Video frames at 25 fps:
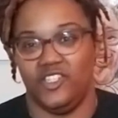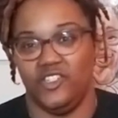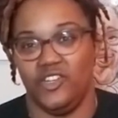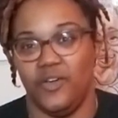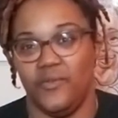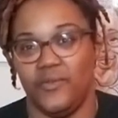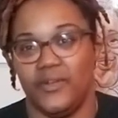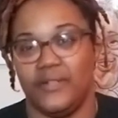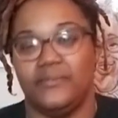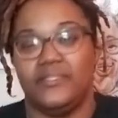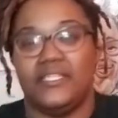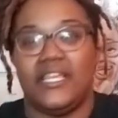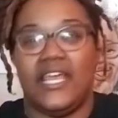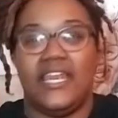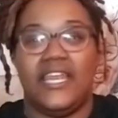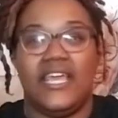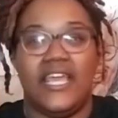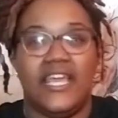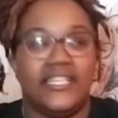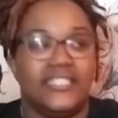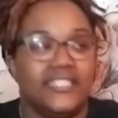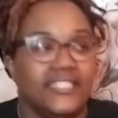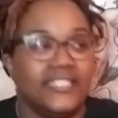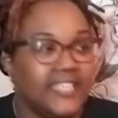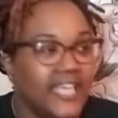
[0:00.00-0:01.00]
you know what I'm saying?
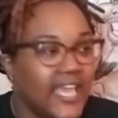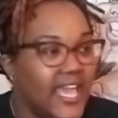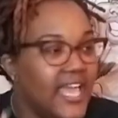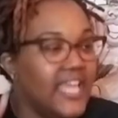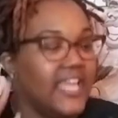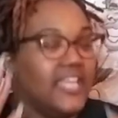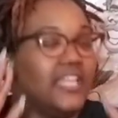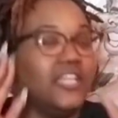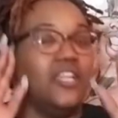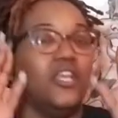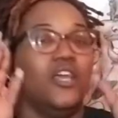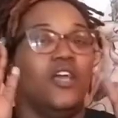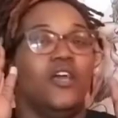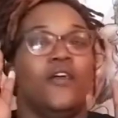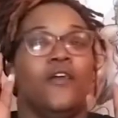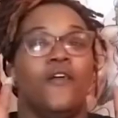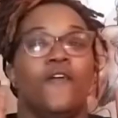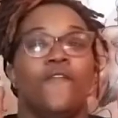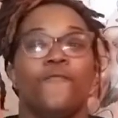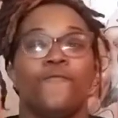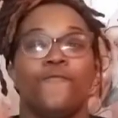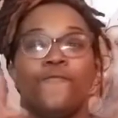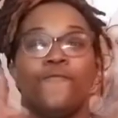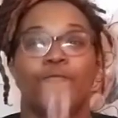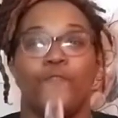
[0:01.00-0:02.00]
It's getting
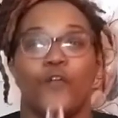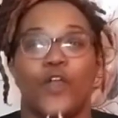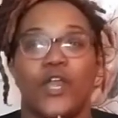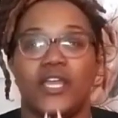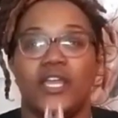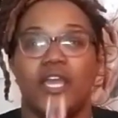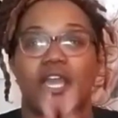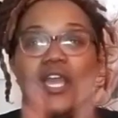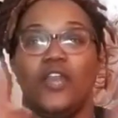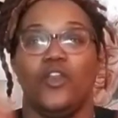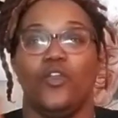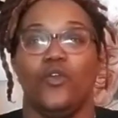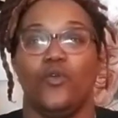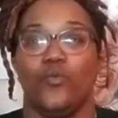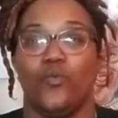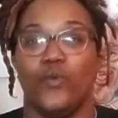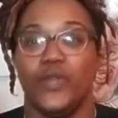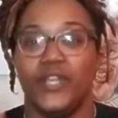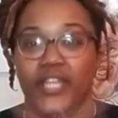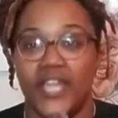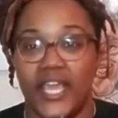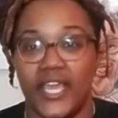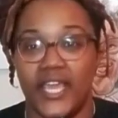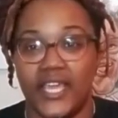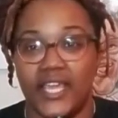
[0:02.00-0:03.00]
freaking
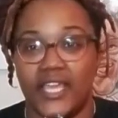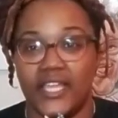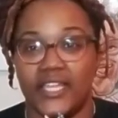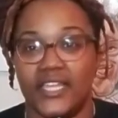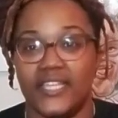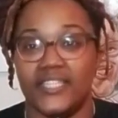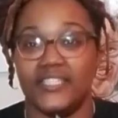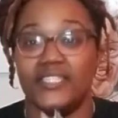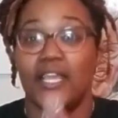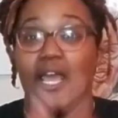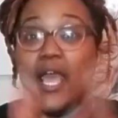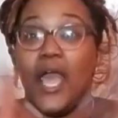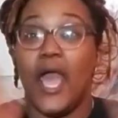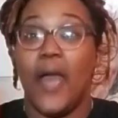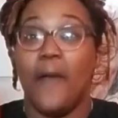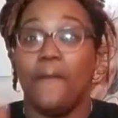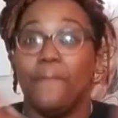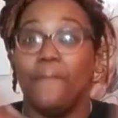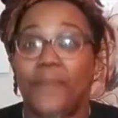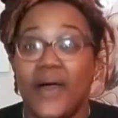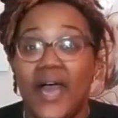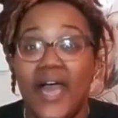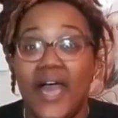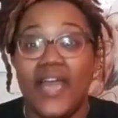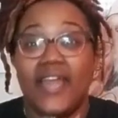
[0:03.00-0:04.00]
ridiculous.
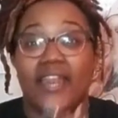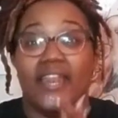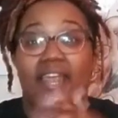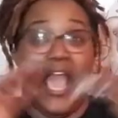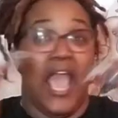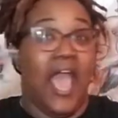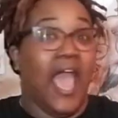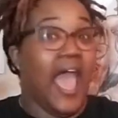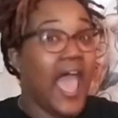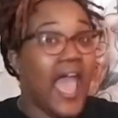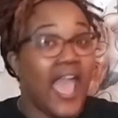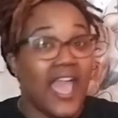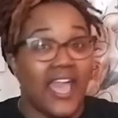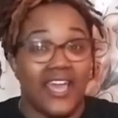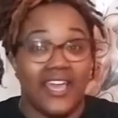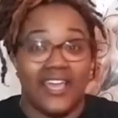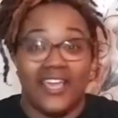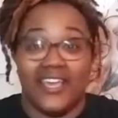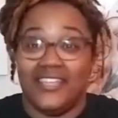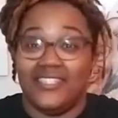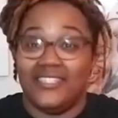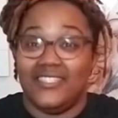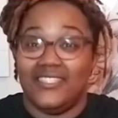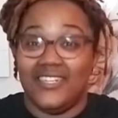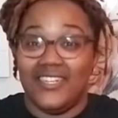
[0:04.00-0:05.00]
But hey,
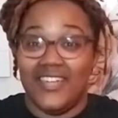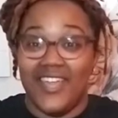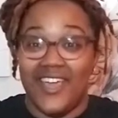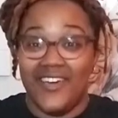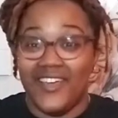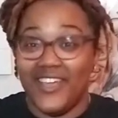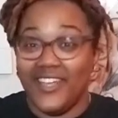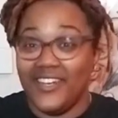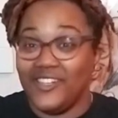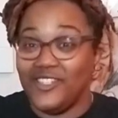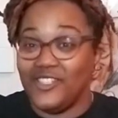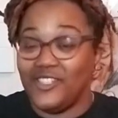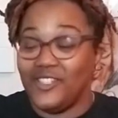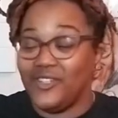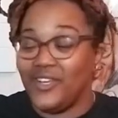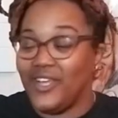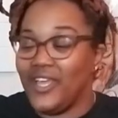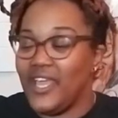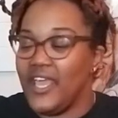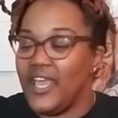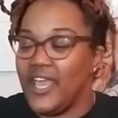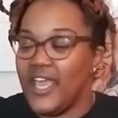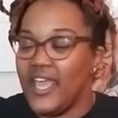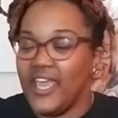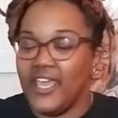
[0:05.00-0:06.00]
it's the nail industry.
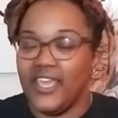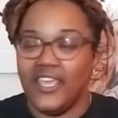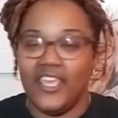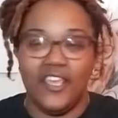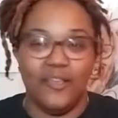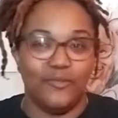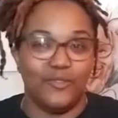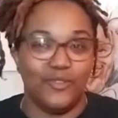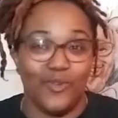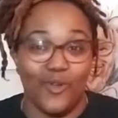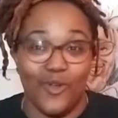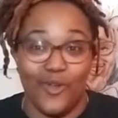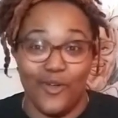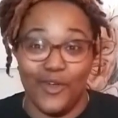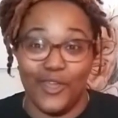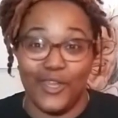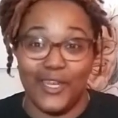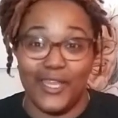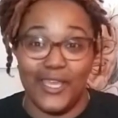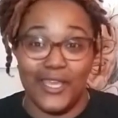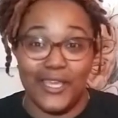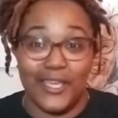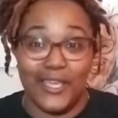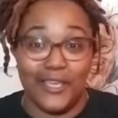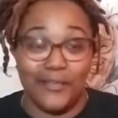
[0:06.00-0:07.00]
It keeps growing,
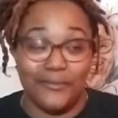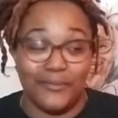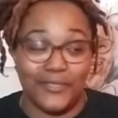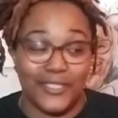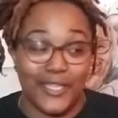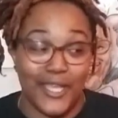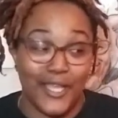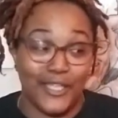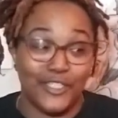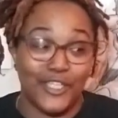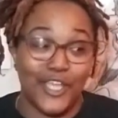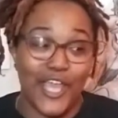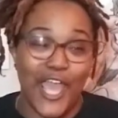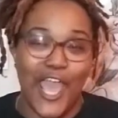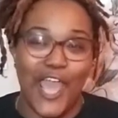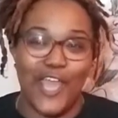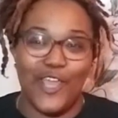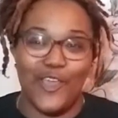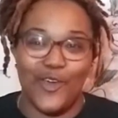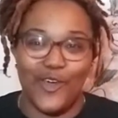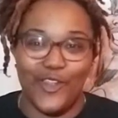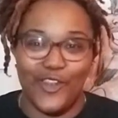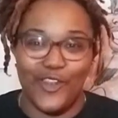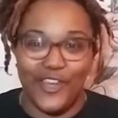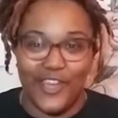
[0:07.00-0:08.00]
it keeps changing,
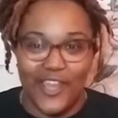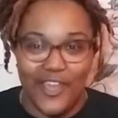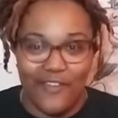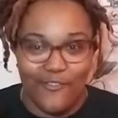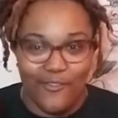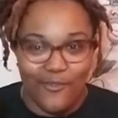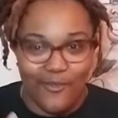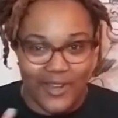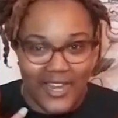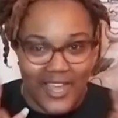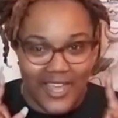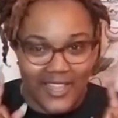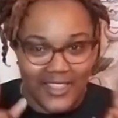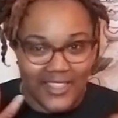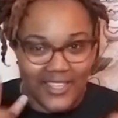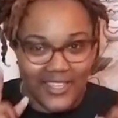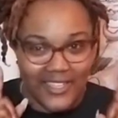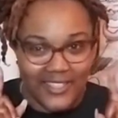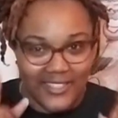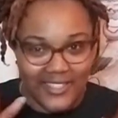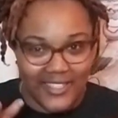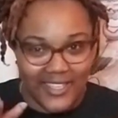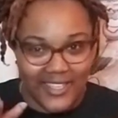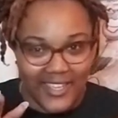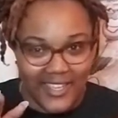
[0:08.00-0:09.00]
and you'll never run out of
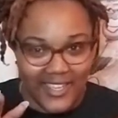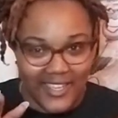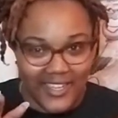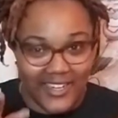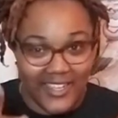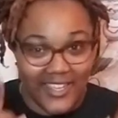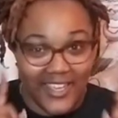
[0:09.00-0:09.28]
things to get.